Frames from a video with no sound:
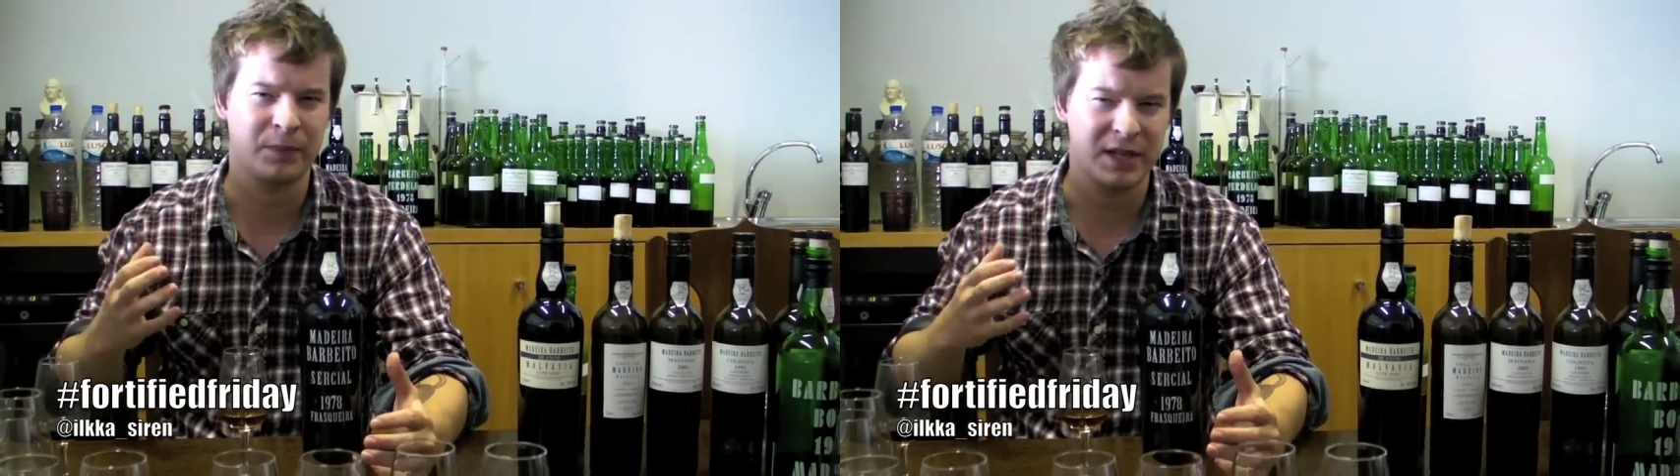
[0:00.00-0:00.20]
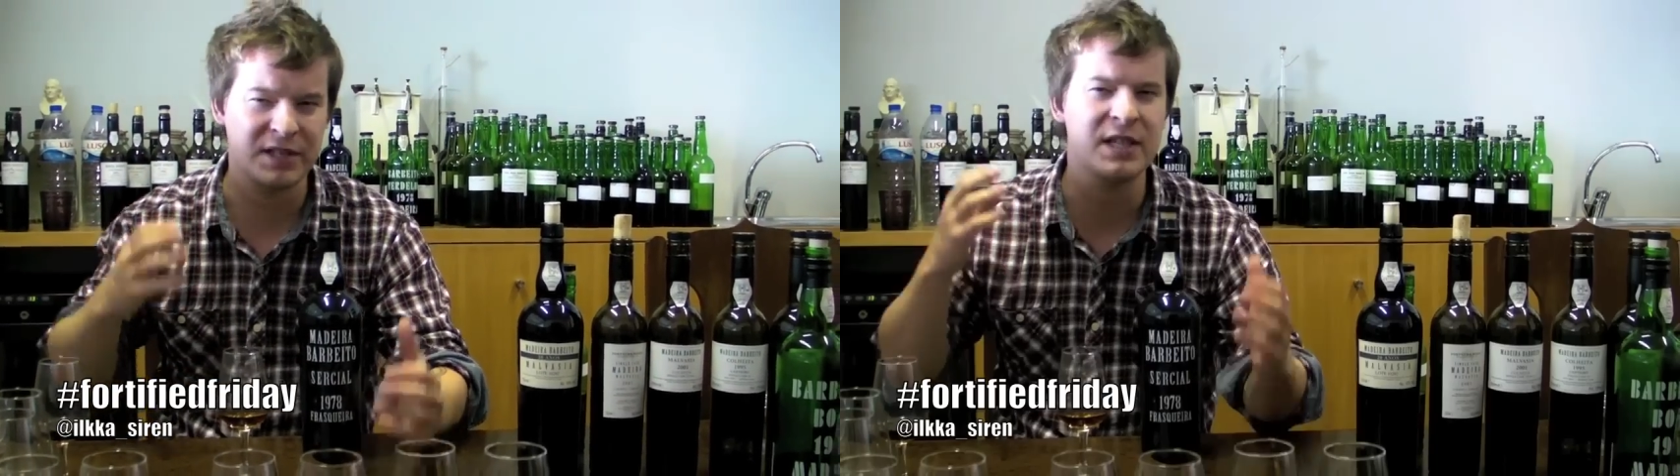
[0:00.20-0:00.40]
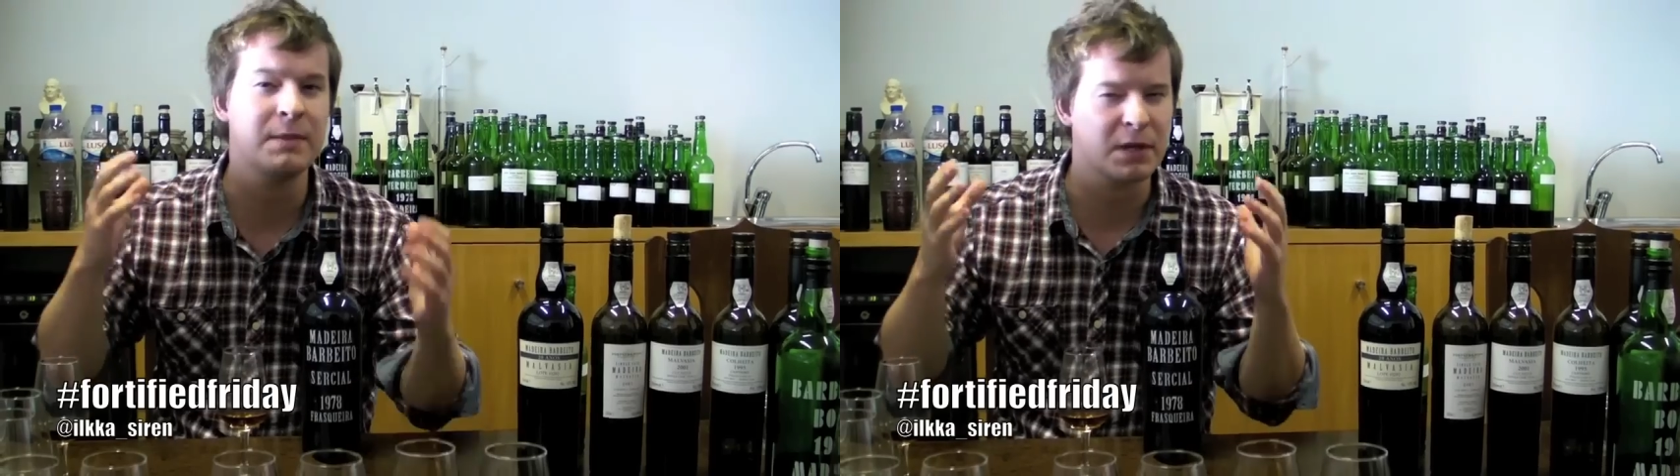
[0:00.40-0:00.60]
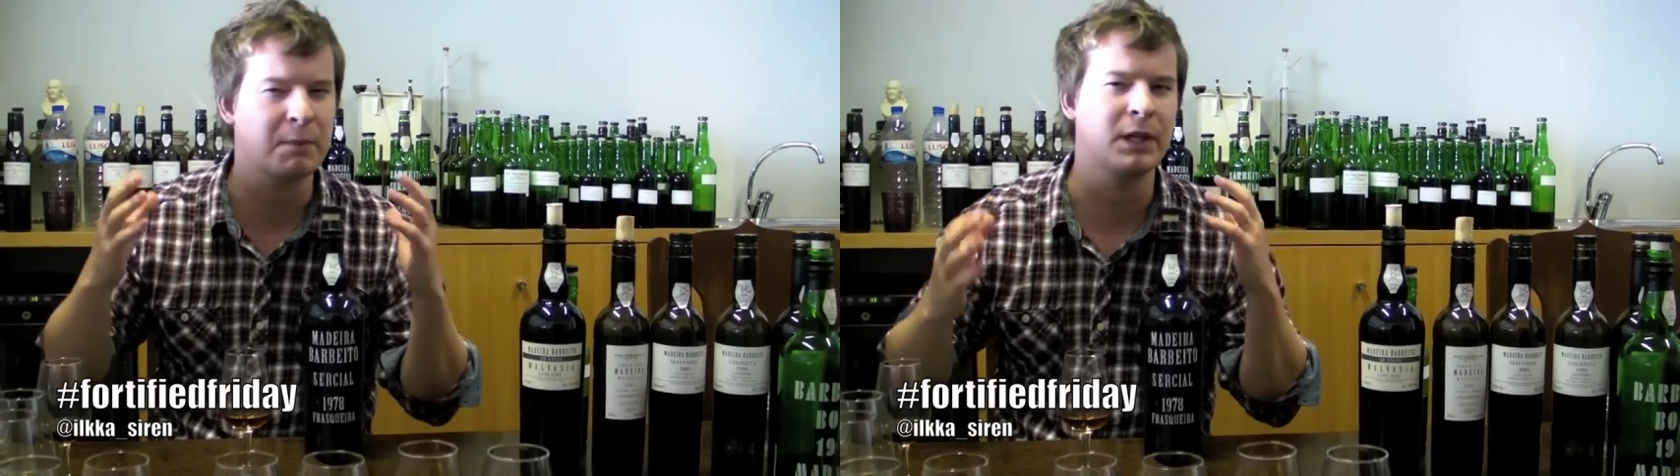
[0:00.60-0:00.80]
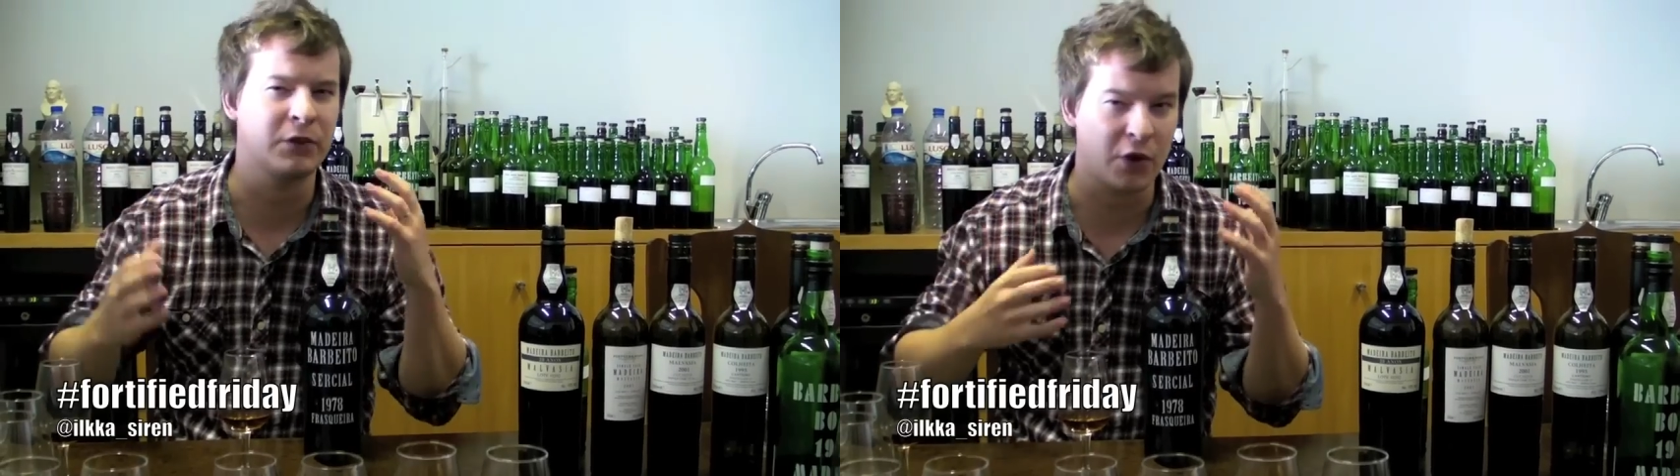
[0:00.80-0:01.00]
It seems a
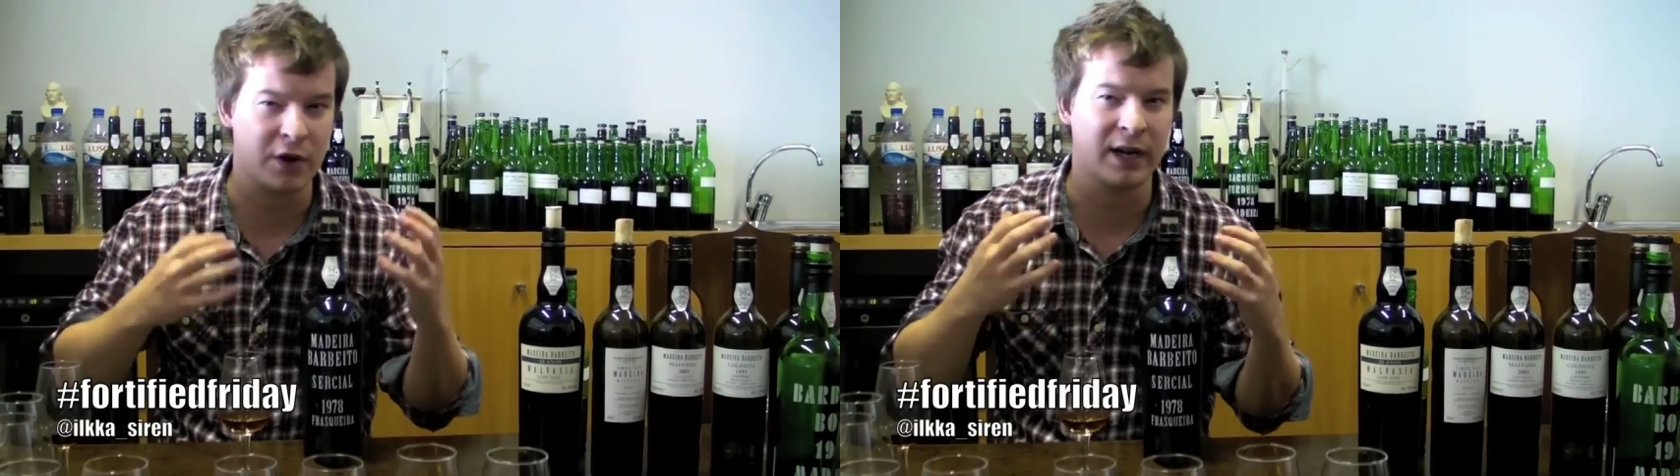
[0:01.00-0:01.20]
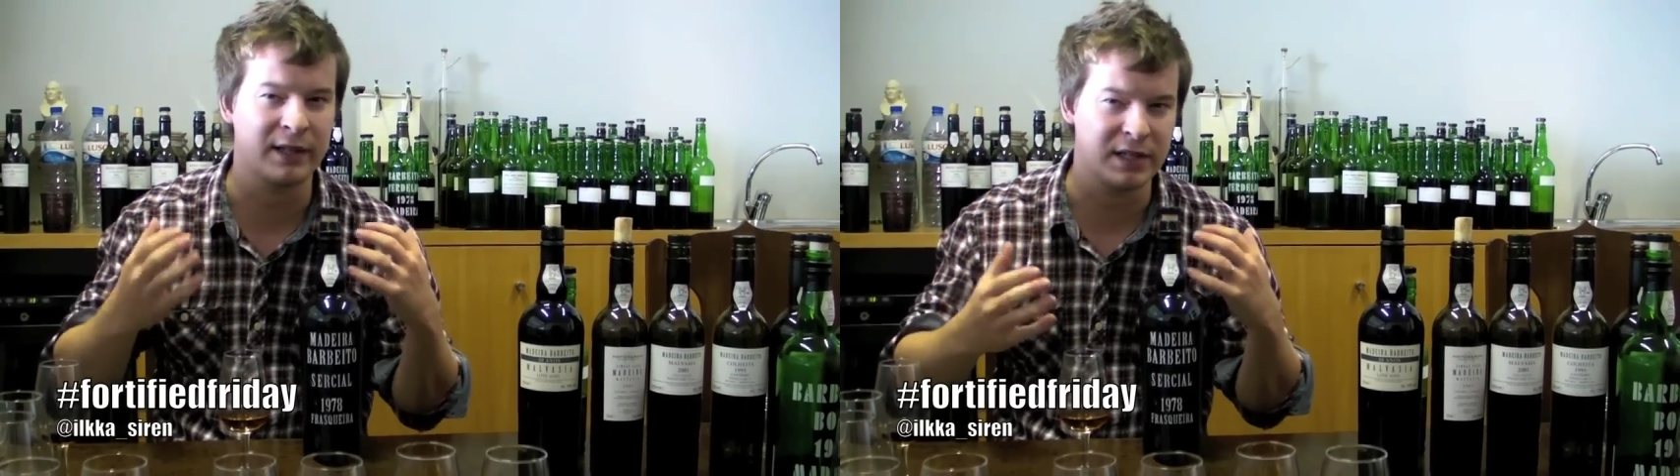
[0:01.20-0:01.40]
bit drier at